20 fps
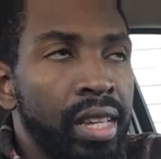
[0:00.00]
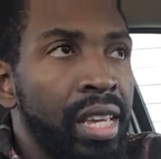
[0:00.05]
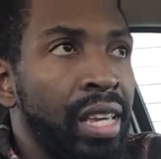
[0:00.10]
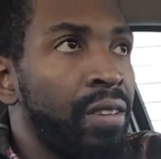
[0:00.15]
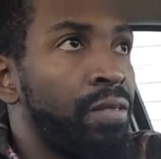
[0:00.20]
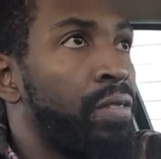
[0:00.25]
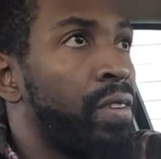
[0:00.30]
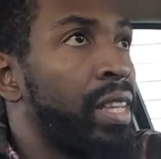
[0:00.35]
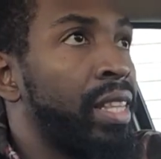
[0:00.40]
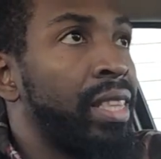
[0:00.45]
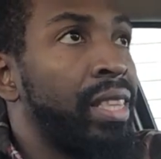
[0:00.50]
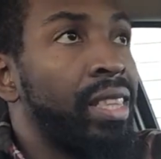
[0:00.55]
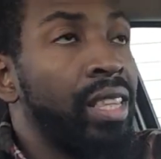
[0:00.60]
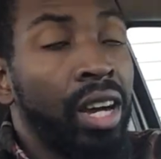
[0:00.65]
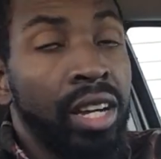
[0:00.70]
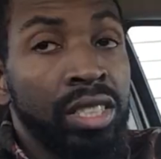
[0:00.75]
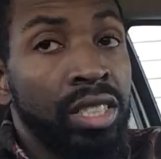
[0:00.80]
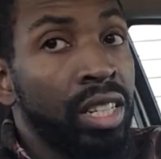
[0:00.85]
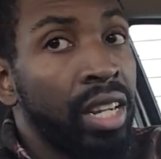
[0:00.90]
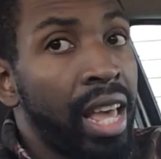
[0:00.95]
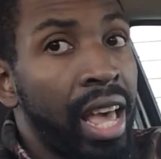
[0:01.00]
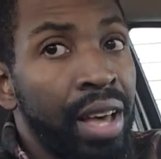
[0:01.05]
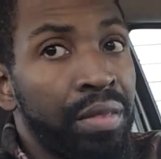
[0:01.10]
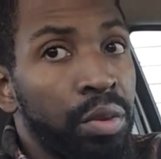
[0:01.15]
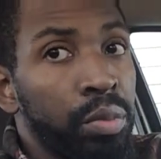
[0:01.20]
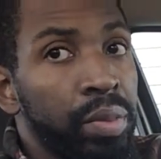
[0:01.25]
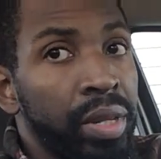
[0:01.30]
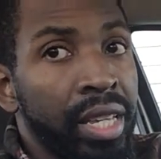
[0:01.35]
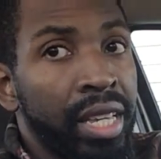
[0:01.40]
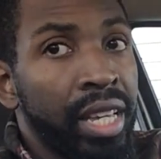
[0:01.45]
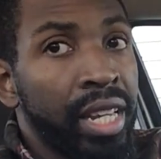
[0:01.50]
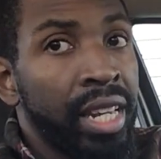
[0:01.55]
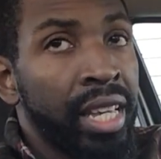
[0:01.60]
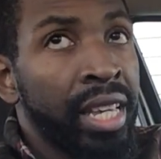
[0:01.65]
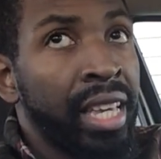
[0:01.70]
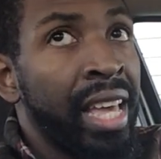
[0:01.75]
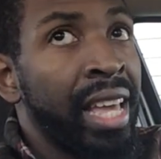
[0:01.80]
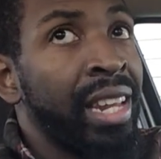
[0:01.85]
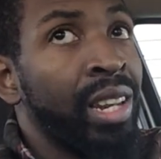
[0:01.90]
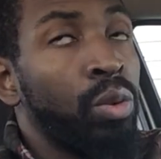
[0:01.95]
If it doesn't have a
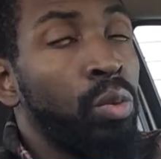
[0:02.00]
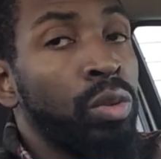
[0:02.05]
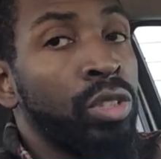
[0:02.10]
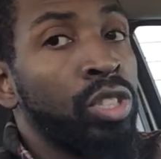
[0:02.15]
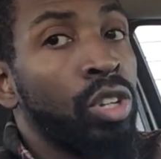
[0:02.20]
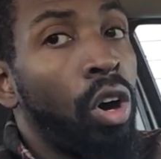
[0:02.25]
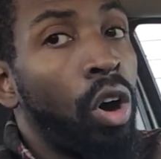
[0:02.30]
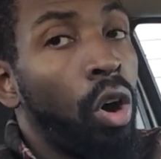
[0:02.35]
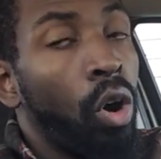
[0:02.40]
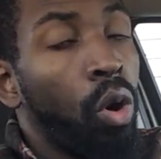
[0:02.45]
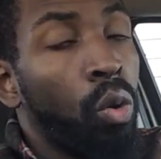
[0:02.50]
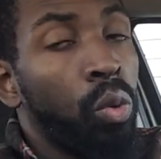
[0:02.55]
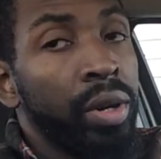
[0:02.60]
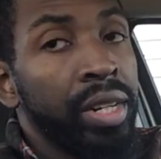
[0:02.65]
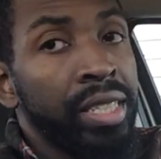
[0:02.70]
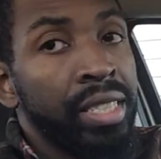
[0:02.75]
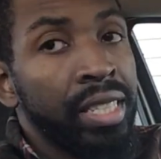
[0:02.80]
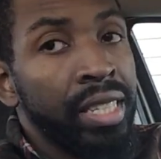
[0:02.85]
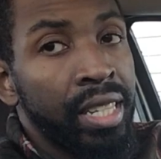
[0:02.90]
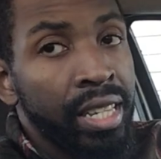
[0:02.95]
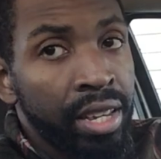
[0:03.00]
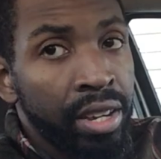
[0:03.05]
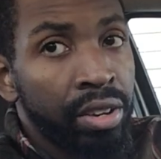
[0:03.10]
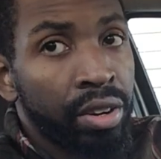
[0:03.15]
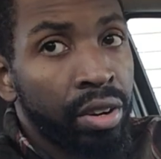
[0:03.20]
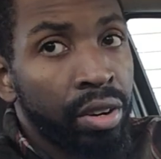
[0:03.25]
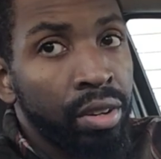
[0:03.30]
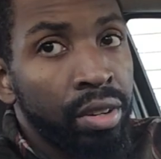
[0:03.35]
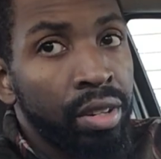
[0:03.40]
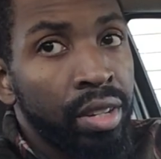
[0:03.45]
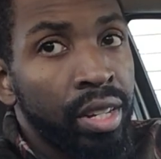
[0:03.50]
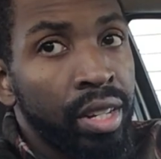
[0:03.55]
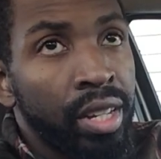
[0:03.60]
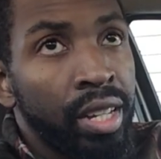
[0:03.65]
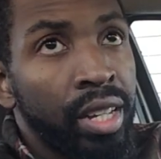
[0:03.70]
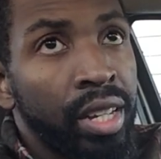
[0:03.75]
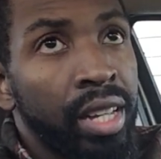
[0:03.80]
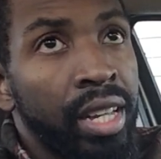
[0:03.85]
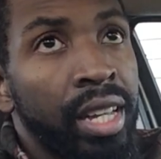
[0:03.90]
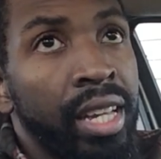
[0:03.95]
beginning and it was always here,
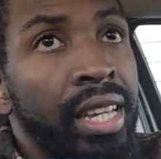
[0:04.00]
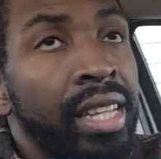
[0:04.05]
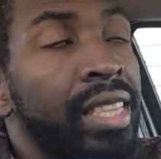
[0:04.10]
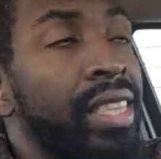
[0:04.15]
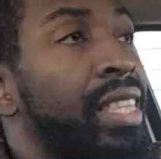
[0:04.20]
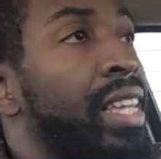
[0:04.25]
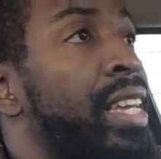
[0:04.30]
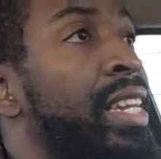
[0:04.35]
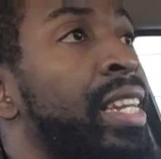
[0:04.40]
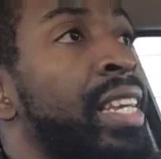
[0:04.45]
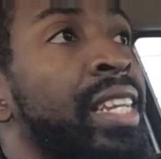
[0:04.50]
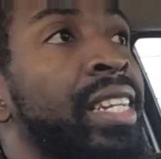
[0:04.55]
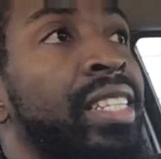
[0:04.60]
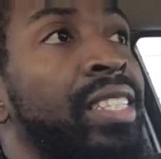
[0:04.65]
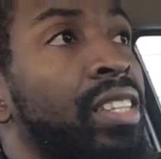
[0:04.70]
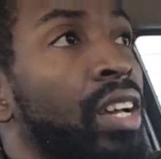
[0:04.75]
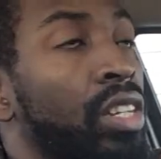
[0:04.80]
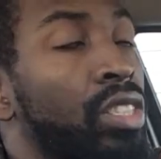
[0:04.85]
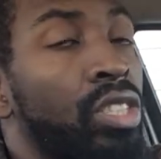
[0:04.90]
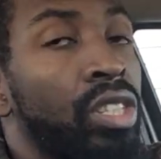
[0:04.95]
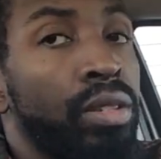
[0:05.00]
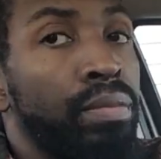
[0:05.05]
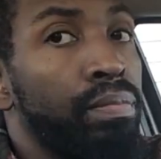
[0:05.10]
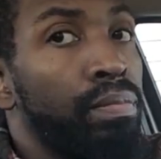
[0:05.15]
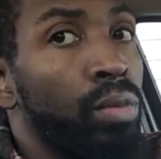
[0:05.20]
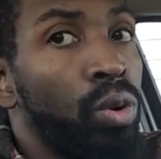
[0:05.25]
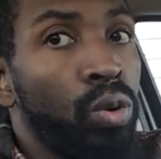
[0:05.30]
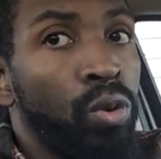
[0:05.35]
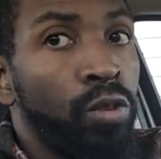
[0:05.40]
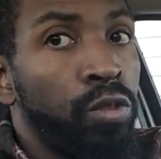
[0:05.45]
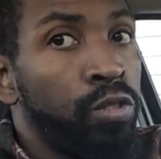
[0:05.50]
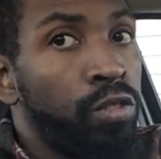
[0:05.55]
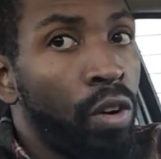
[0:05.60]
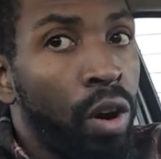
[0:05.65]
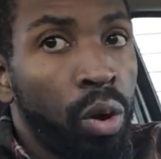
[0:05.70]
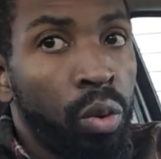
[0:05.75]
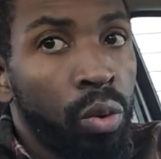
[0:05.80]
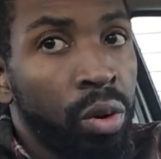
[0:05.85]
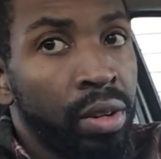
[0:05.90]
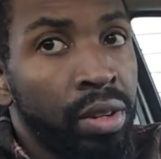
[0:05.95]
then it doesn't move
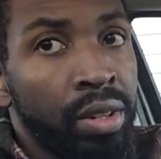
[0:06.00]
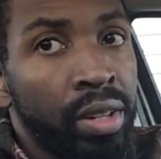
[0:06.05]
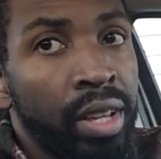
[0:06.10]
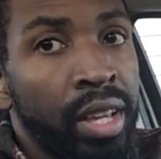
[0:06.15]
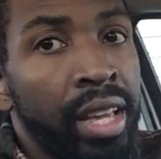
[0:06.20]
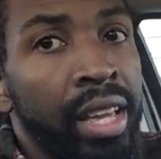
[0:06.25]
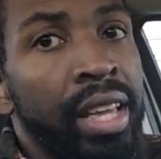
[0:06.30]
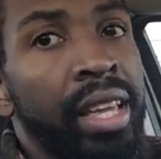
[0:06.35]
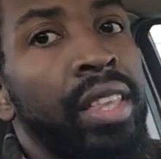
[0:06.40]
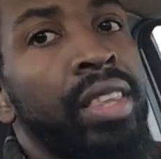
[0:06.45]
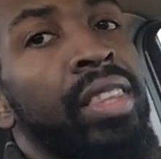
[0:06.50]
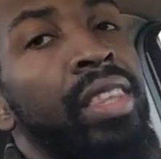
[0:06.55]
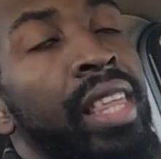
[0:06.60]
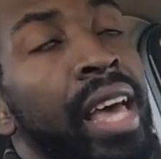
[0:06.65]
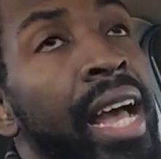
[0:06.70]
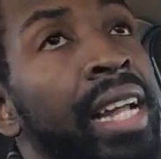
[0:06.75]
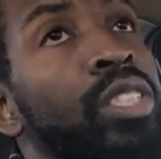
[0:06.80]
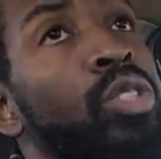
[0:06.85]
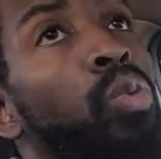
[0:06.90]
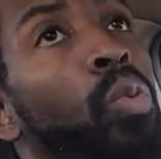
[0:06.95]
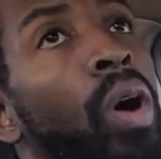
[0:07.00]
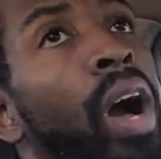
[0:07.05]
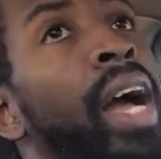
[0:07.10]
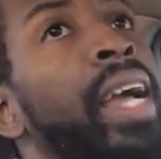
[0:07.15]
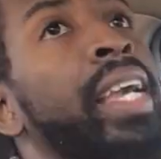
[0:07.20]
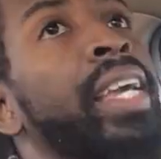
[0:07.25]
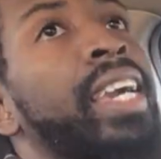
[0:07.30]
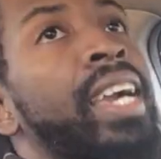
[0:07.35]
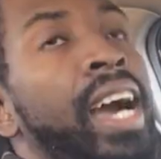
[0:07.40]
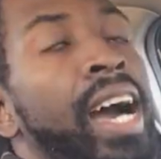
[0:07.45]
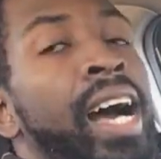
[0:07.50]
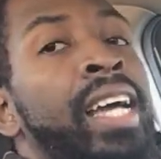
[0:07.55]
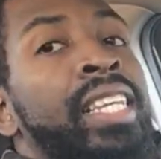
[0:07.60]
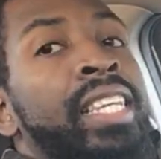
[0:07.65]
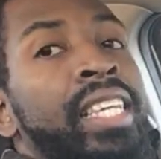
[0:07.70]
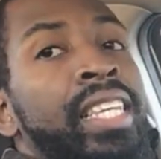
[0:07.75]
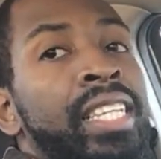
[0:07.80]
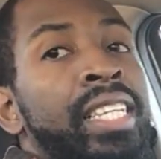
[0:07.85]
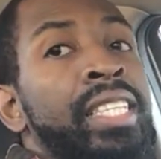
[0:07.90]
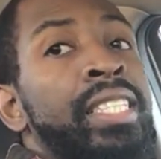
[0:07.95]
forward. That's why
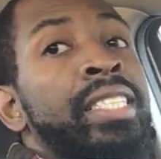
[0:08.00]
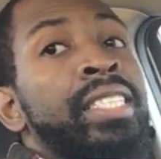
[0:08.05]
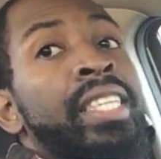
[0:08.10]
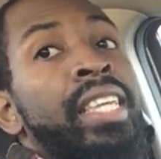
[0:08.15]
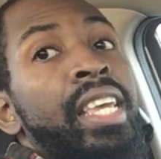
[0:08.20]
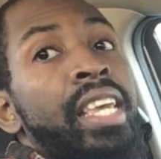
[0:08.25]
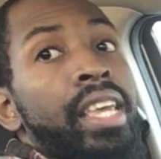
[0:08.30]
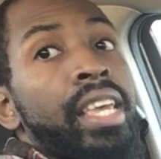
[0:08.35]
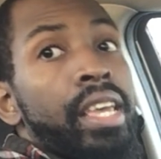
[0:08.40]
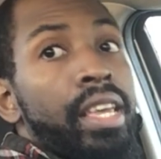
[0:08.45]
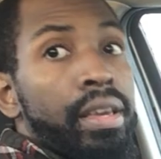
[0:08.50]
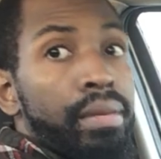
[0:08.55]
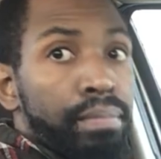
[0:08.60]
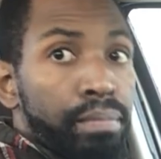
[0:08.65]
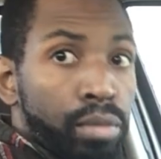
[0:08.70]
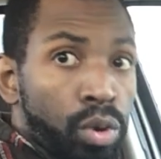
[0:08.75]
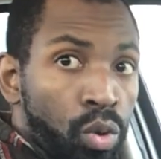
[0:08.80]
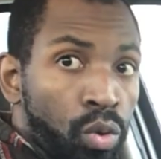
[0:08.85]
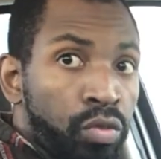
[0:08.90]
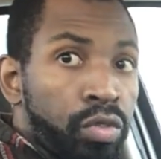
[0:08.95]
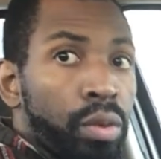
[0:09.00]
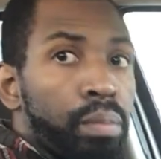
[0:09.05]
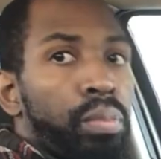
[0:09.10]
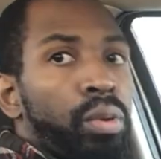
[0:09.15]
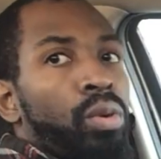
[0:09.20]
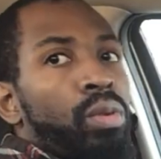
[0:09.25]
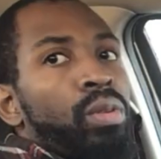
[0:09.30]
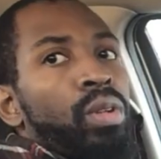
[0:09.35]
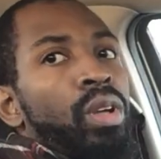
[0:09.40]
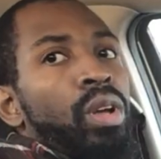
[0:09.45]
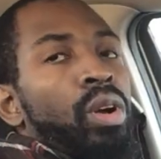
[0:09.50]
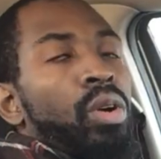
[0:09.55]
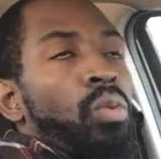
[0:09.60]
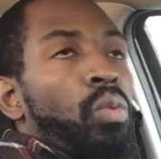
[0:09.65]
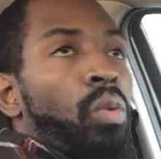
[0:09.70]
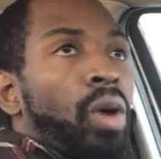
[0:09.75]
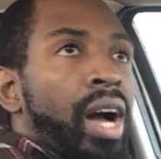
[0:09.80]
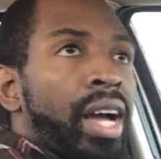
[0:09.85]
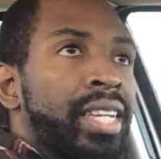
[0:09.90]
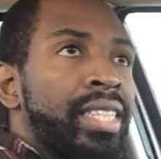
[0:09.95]
God is immovable.
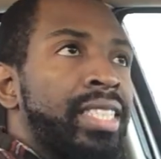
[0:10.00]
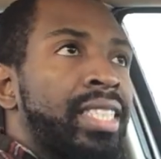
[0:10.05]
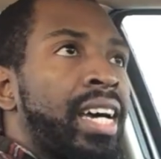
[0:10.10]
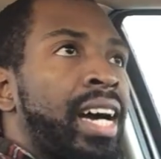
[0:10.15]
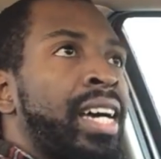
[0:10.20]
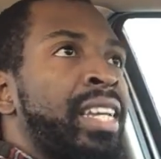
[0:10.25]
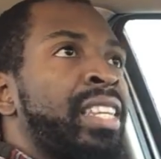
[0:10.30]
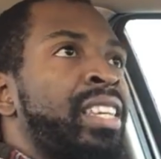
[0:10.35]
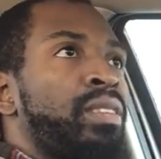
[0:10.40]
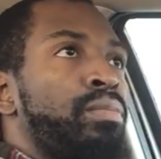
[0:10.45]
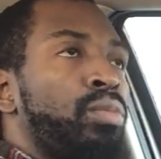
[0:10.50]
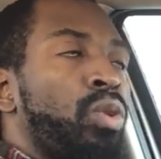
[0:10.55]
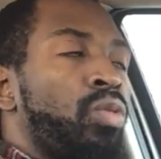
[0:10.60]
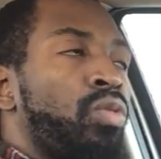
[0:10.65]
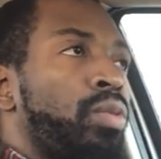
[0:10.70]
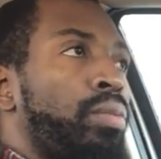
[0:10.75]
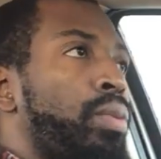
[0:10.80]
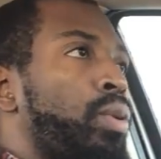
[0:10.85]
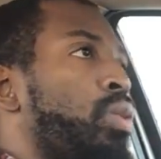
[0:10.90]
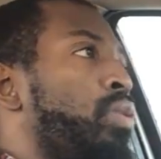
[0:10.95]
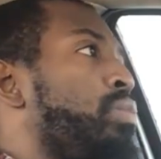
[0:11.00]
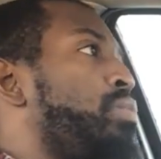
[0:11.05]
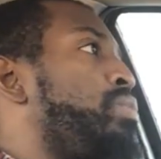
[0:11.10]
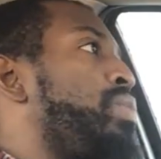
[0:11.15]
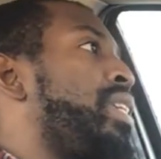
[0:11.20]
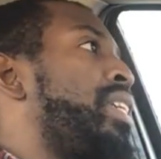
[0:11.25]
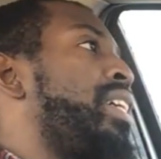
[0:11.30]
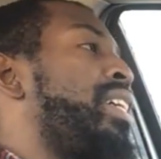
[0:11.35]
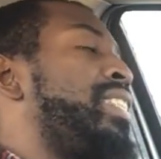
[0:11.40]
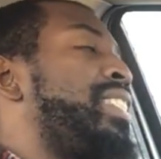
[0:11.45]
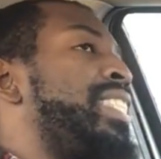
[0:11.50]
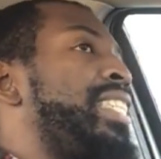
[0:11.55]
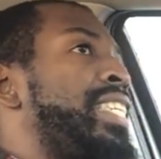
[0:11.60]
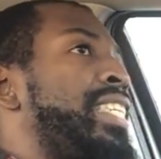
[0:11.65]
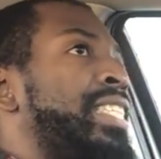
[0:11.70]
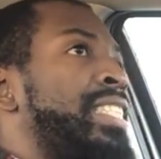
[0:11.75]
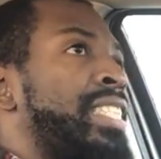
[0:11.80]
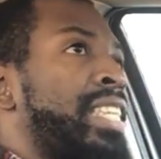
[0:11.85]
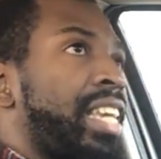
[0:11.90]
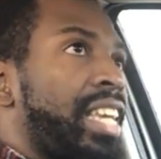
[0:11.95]
Why is God immovable? Because
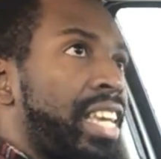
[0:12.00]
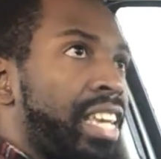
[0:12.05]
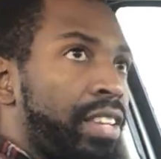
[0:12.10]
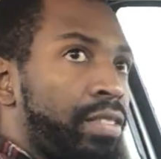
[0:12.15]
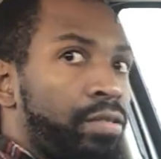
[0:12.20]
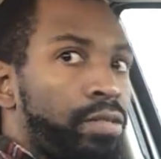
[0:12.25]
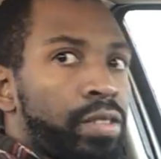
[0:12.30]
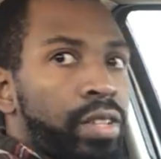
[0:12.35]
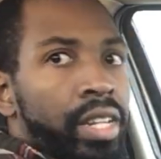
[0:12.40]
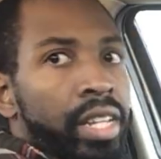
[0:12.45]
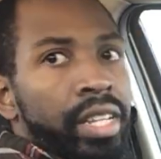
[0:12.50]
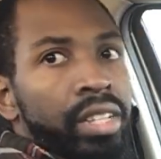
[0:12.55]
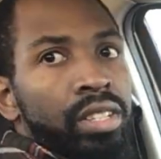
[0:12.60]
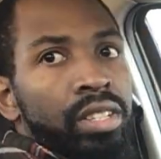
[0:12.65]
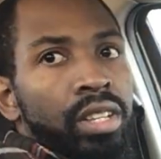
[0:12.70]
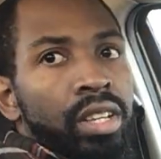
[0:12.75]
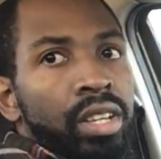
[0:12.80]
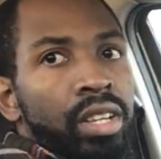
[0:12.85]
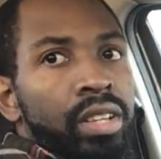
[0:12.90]
he is infinite.